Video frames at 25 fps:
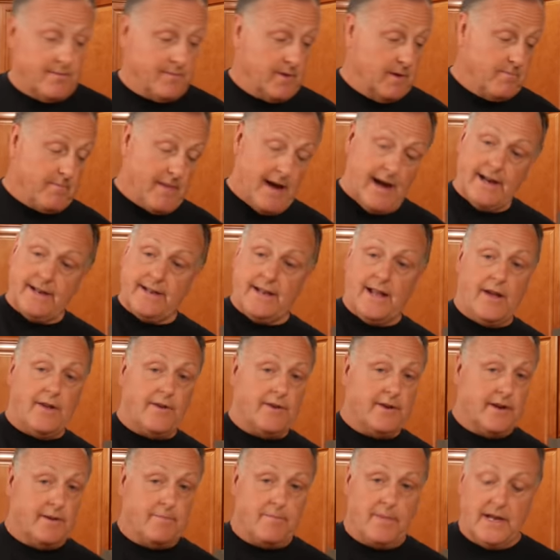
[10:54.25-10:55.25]
be back down
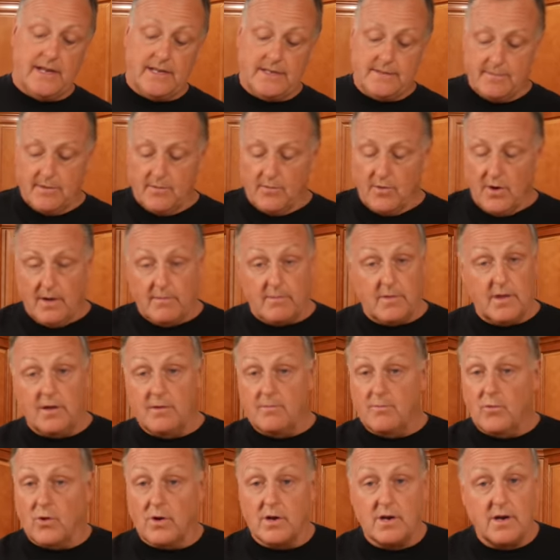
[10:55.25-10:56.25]
in the basement where I'm a little
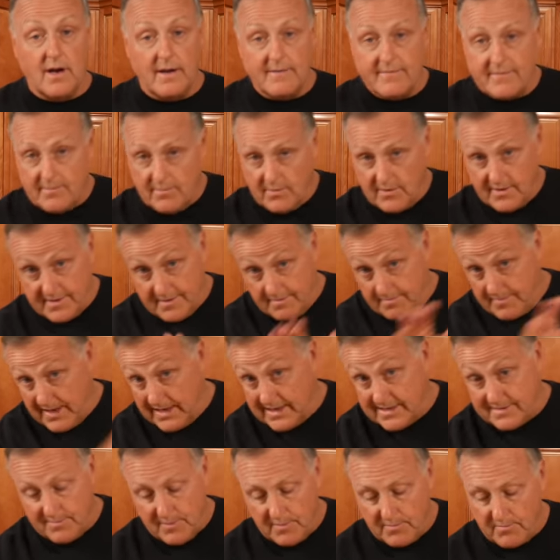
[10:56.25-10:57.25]
more comfortable at the
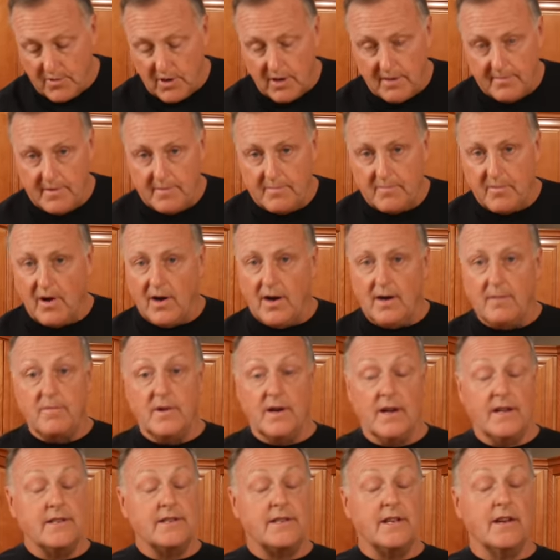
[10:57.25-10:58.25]
Basement Bourbon Bar. But
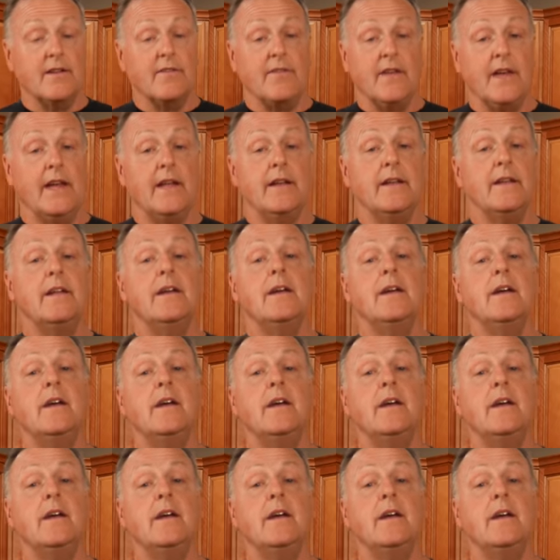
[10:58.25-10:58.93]
until then,